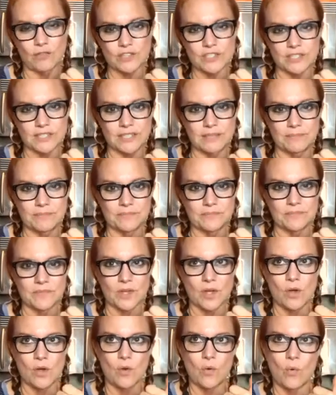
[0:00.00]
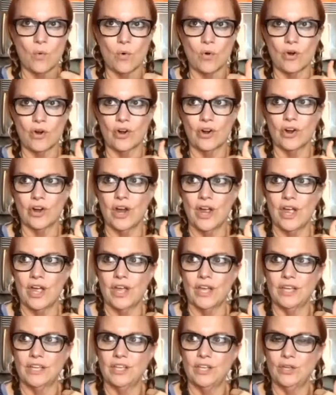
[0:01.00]
you oversleep or
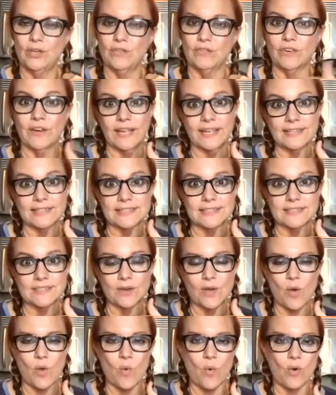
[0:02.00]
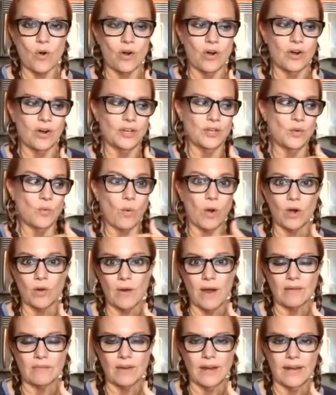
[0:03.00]
you forget or you
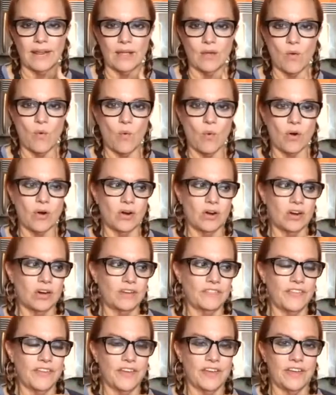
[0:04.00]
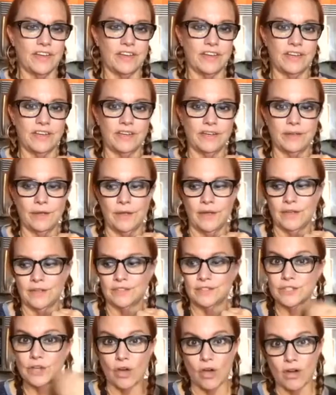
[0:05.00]
weren't quite ready or the
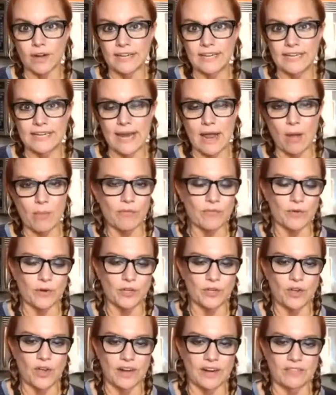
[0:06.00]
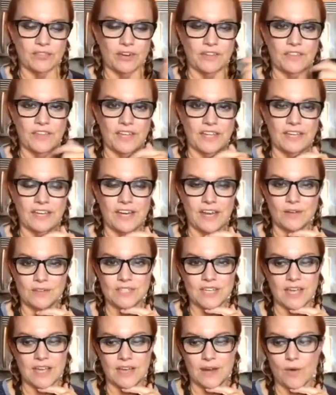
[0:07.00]
dog needed out before you got everything, you
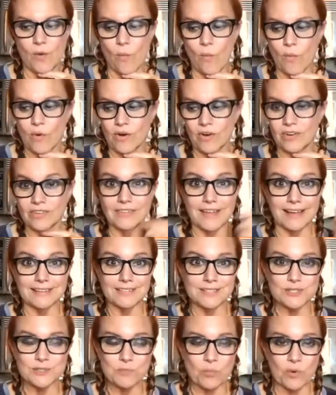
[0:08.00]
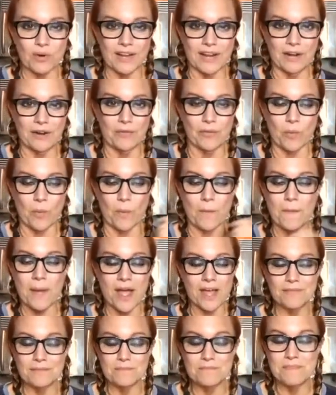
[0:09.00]
know, done. Or like this morning, I know there
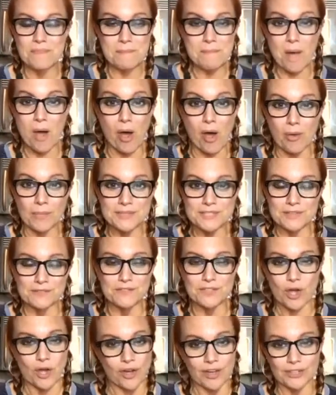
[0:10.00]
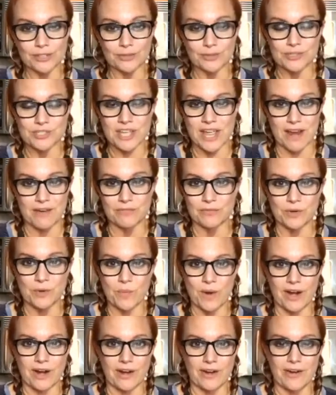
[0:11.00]
were moms of toddlers
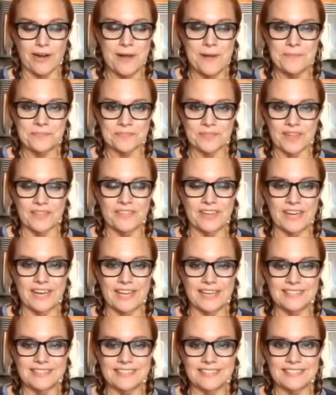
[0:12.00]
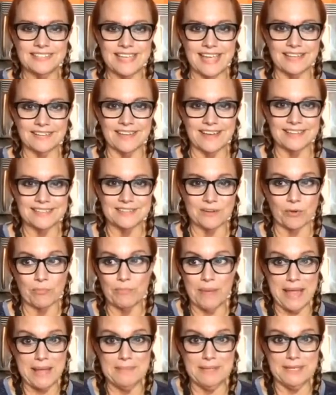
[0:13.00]
everywhere that ended daylight
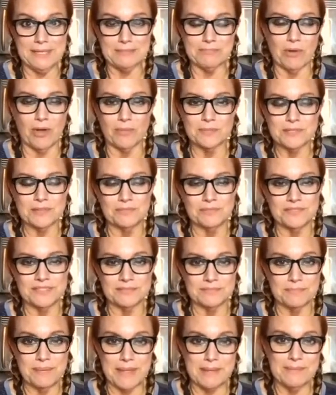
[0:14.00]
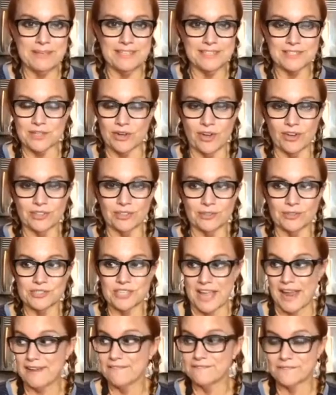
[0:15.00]
or babies, moms of babies,
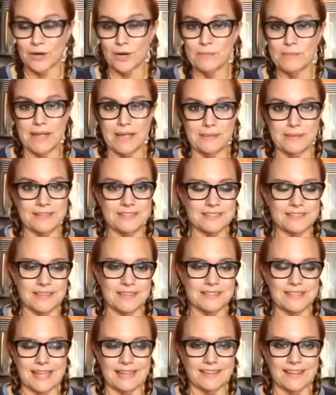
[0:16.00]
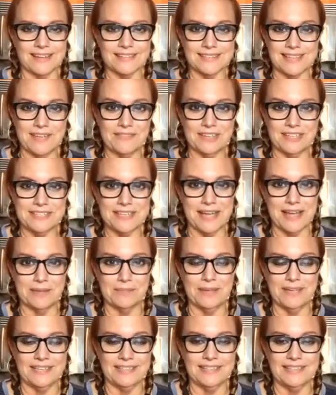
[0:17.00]
toddlers, and fur babies that daylight saving
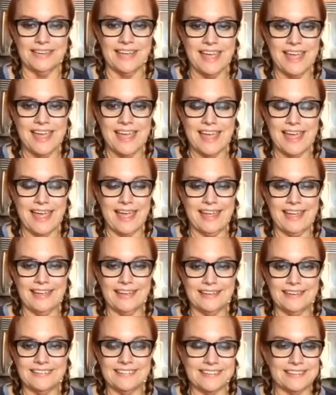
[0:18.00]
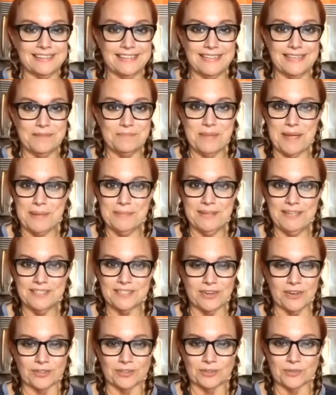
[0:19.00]
time ended, and the
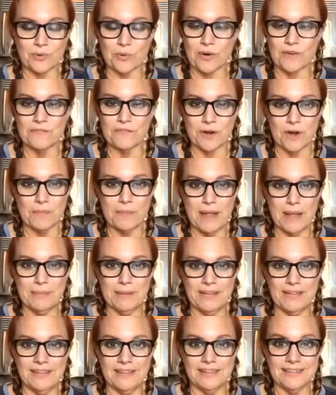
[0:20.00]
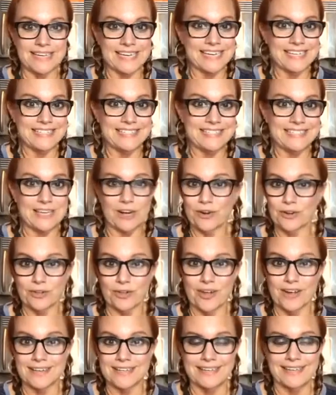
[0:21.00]
baby, toddler, or fur baby, their
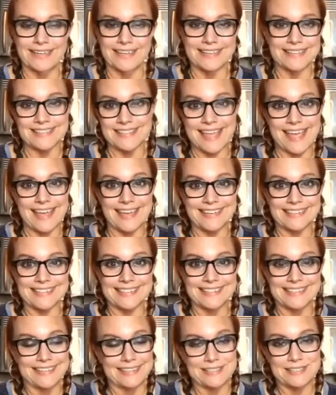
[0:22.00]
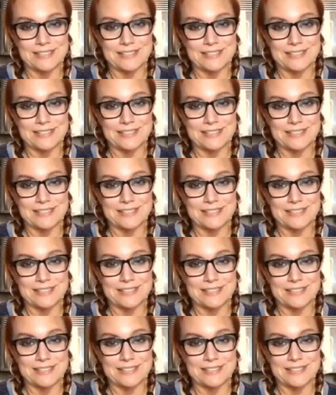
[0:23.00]
clock didn't get set.